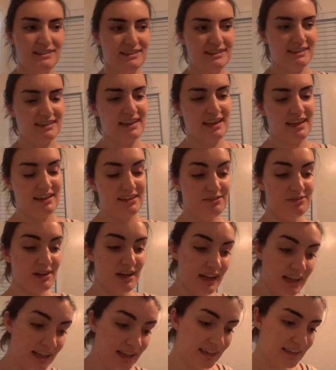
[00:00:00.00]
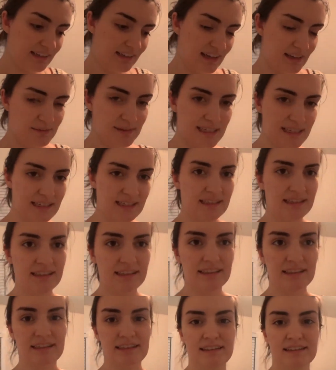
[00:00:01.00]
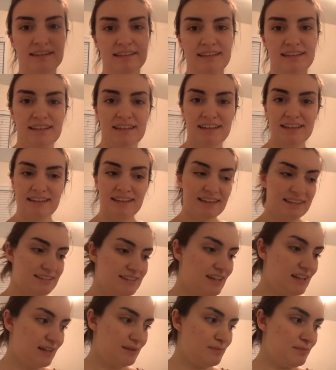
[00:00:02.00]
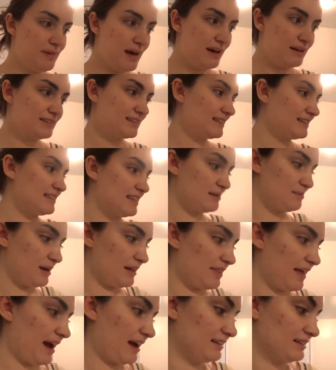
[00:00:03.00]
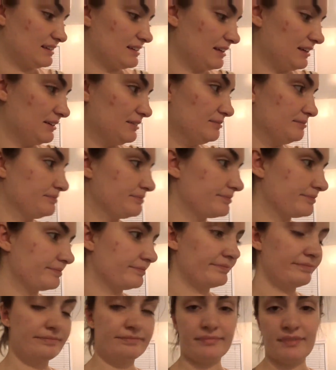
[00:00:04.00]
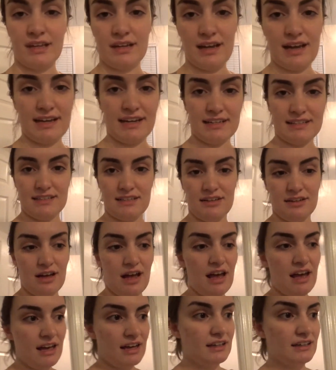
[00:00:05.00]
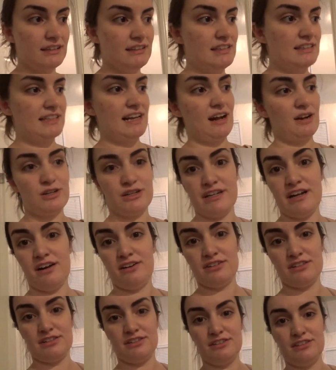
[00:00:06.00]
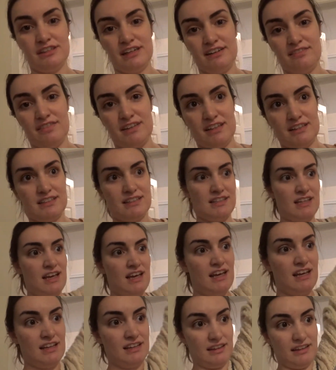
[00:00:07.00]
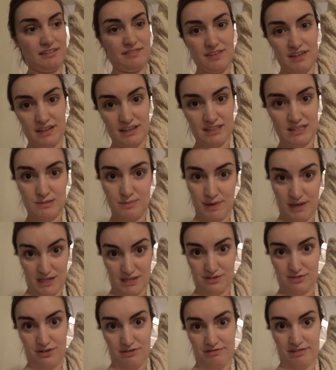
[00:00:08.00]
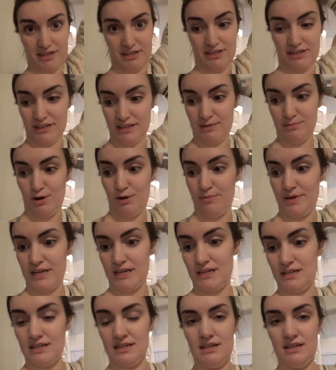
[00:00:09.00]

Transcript: Okay, well, I mean, that's all I was going to say about that, so... I guess I'll clean this couch now so you can have this living space reveal in a moment.